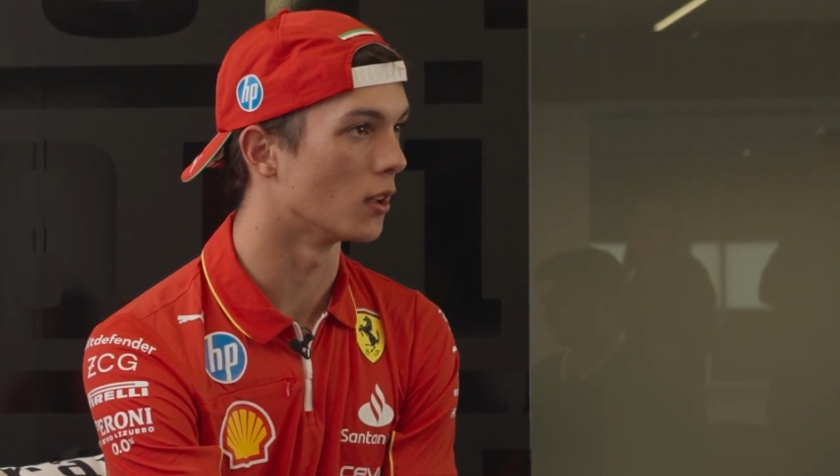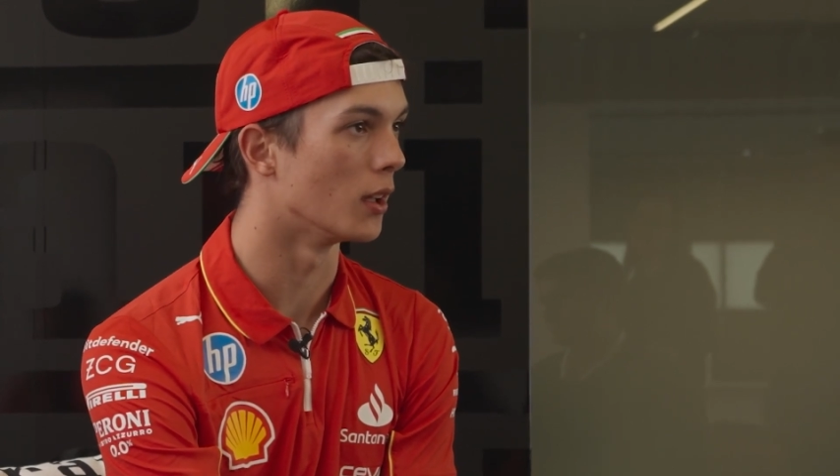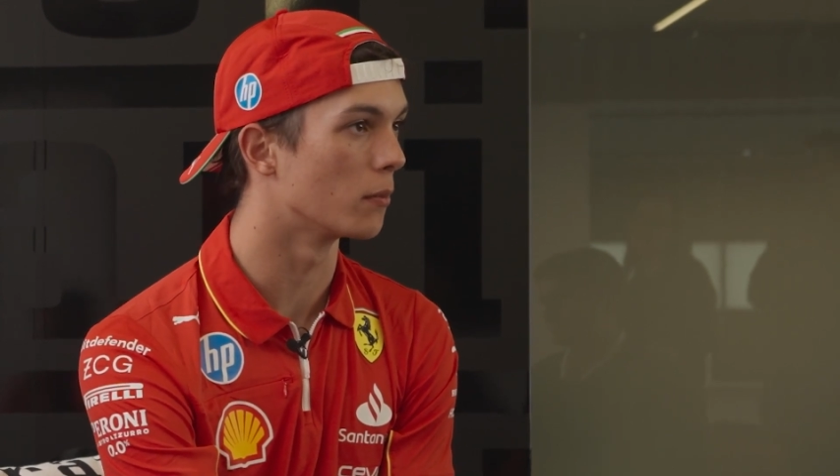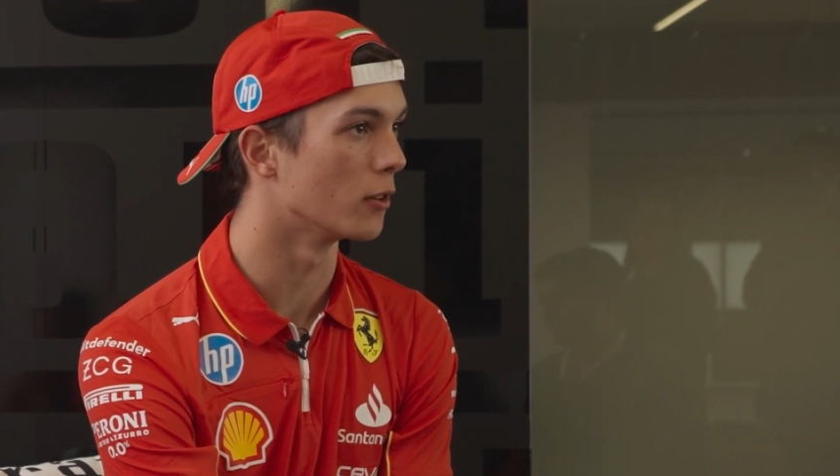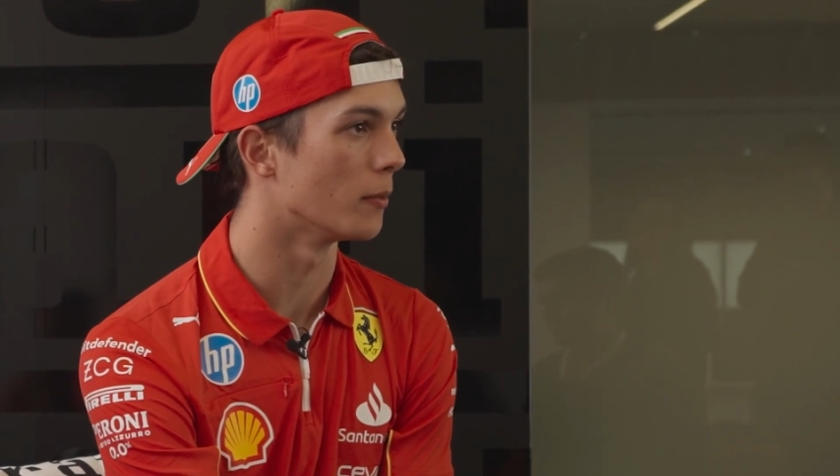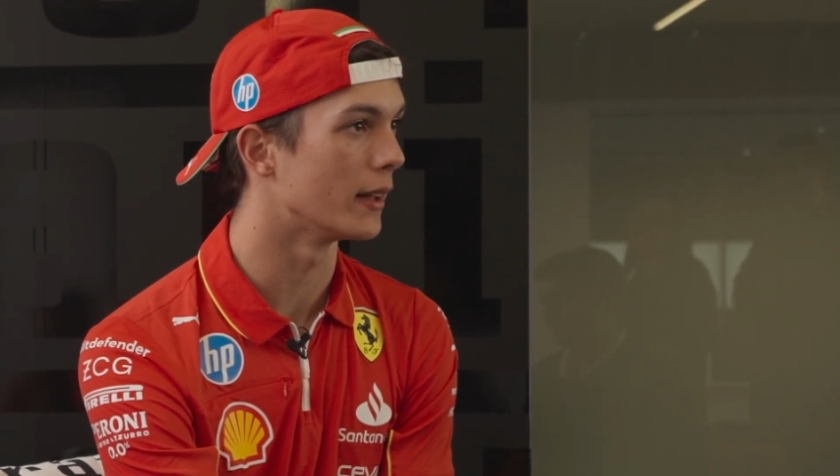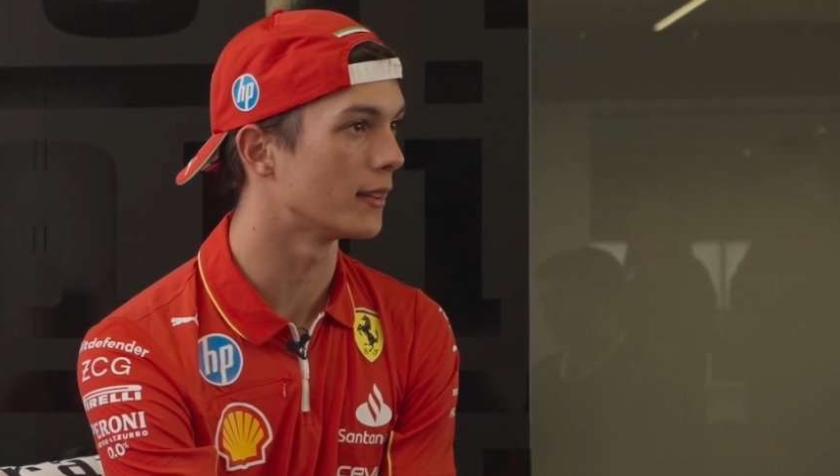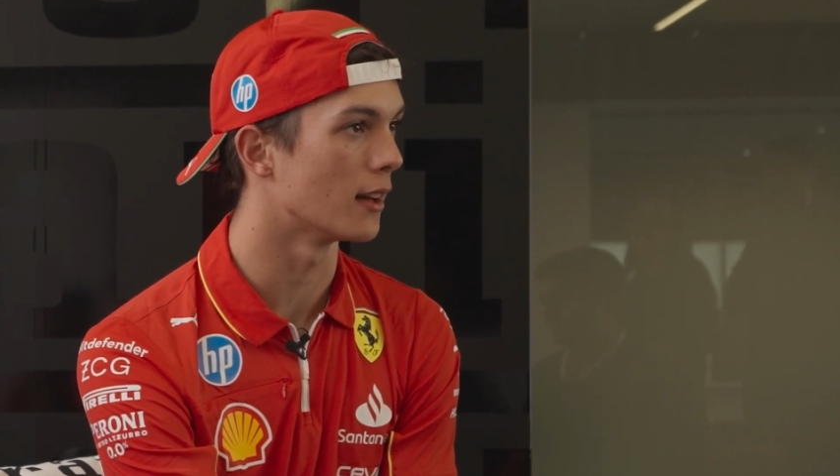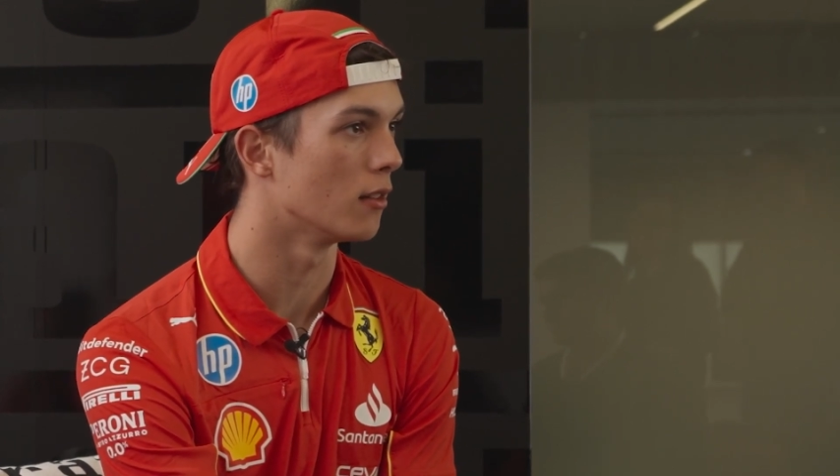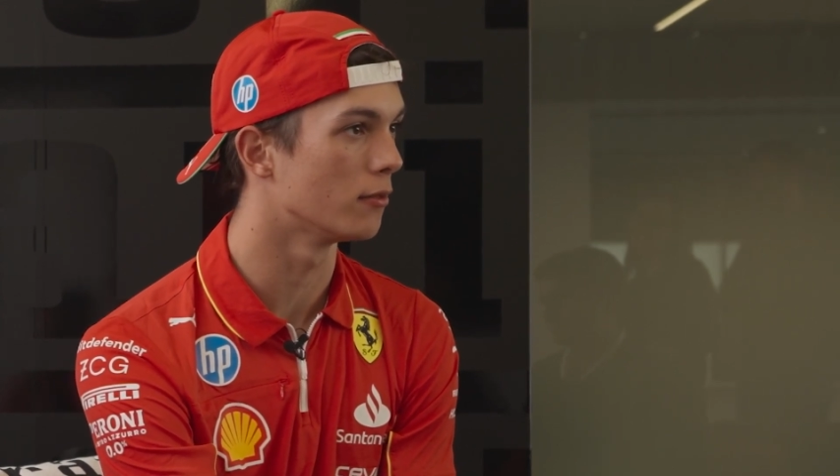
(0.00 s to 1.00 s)
to improve
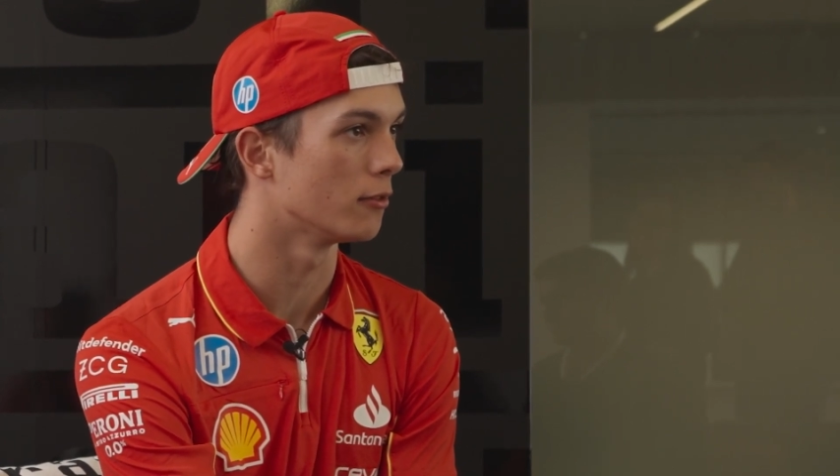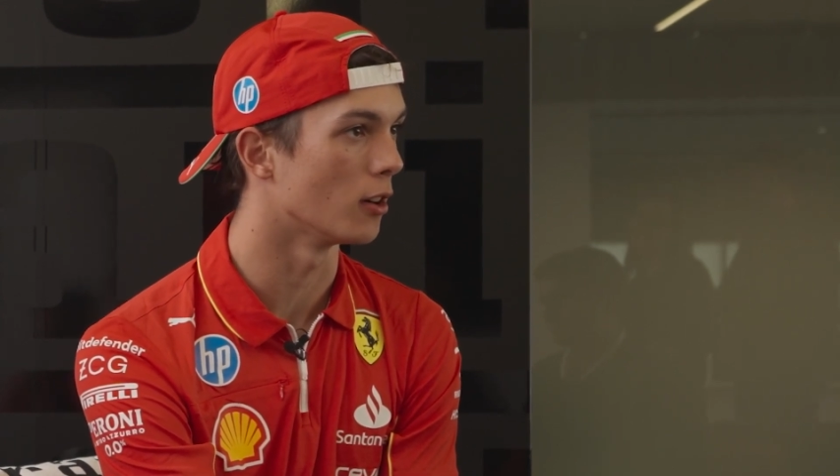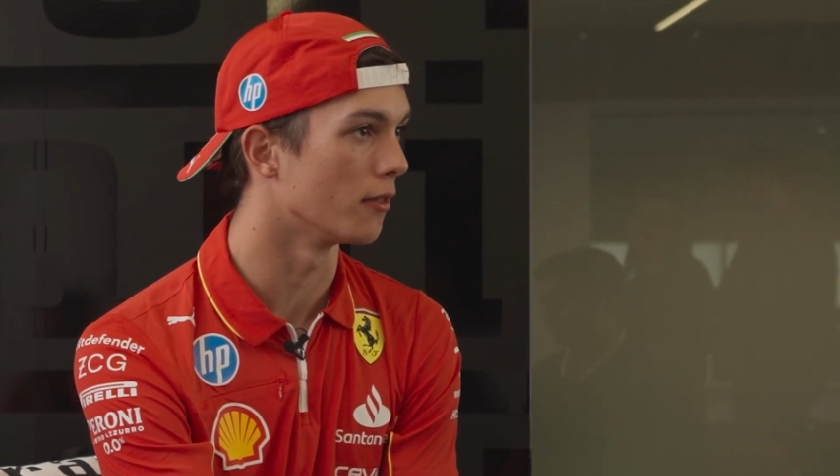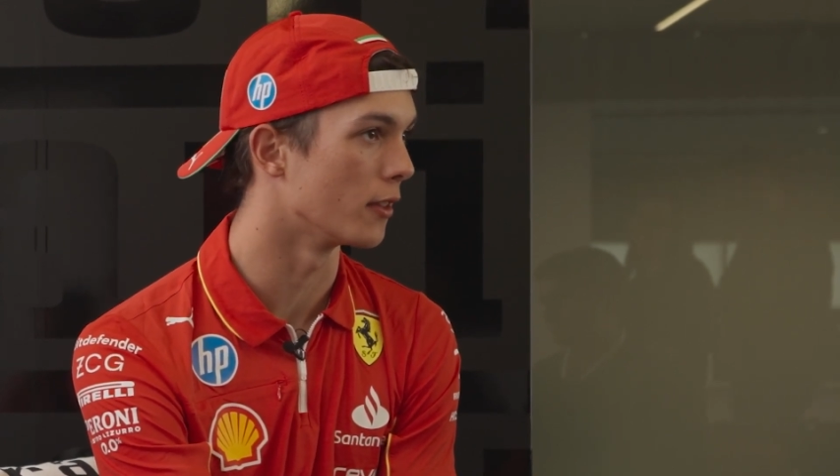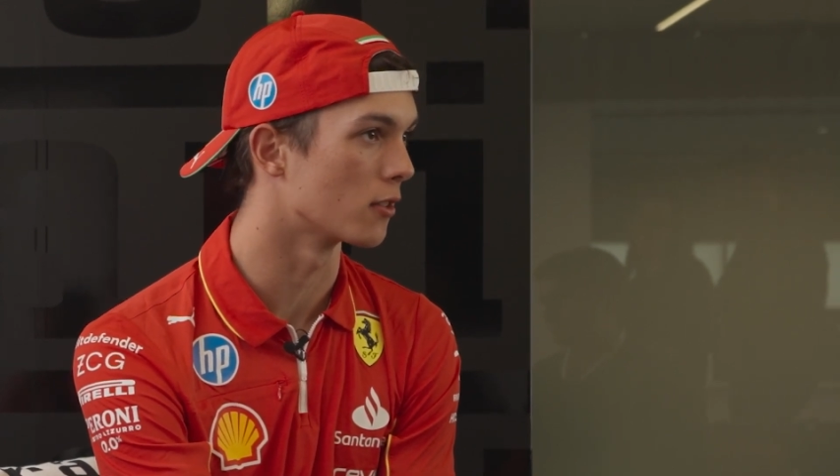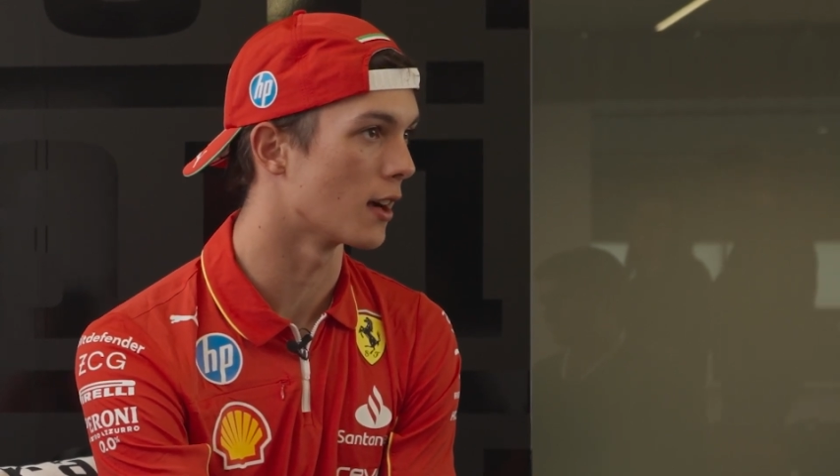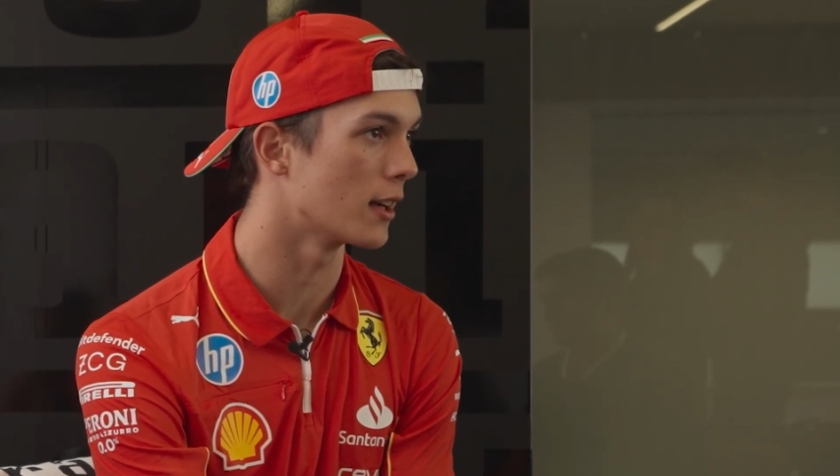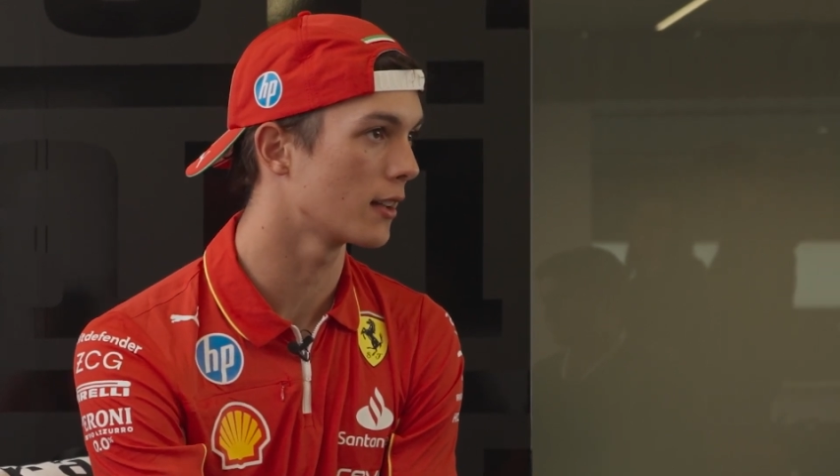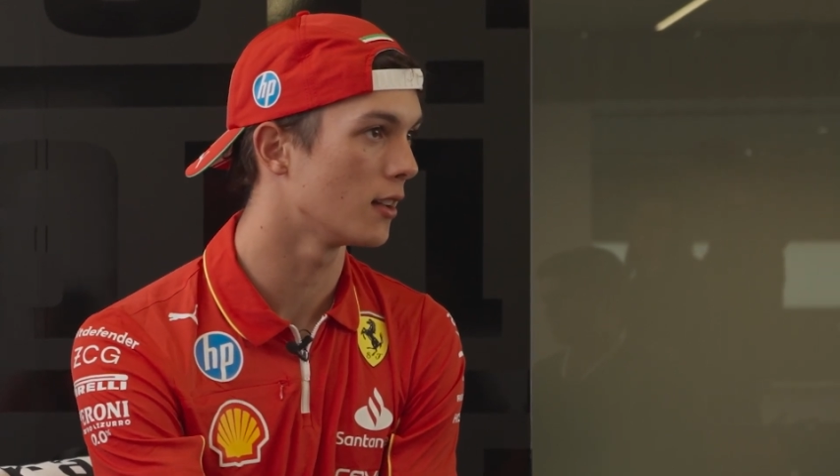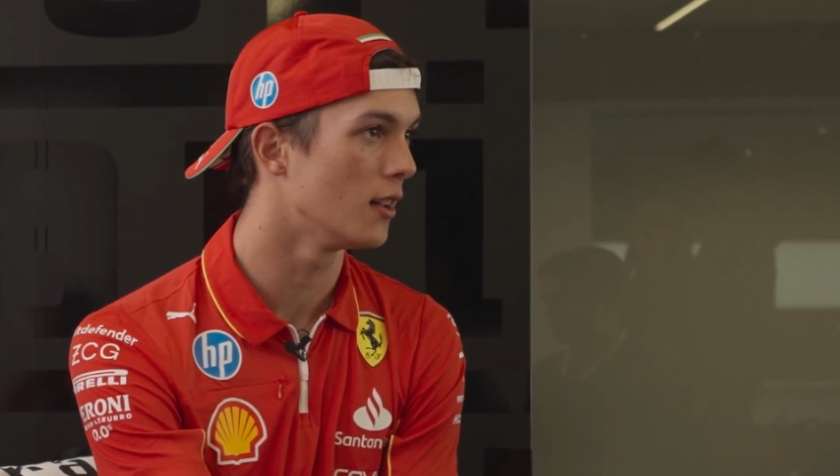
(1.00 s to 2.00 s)
myself off the
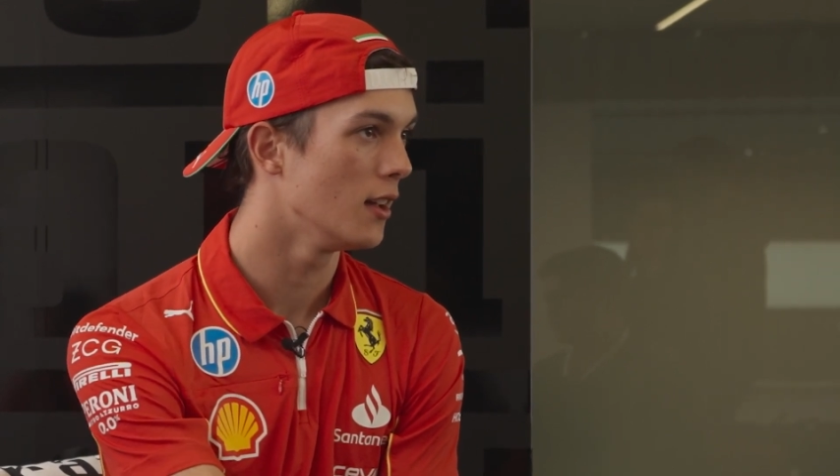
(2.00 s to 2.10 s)
track,